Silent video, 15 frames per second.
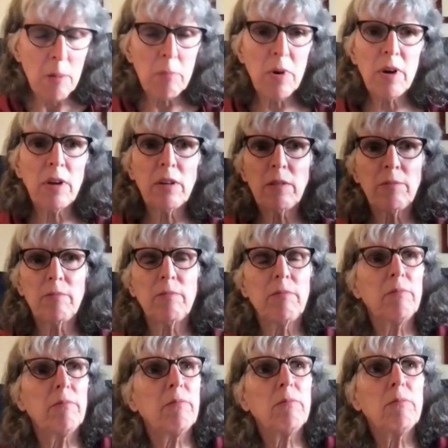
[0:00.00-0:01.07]
But
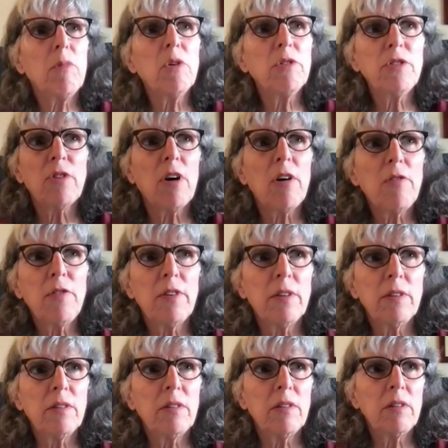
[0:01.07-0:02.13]
most
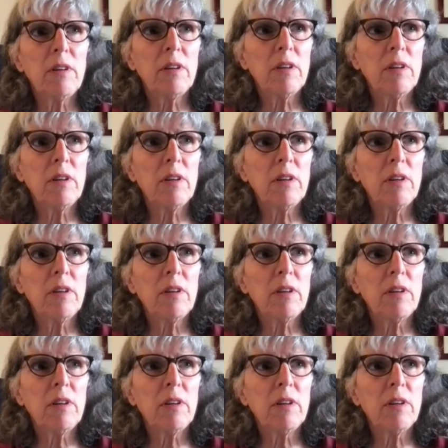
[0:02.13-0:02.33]
often,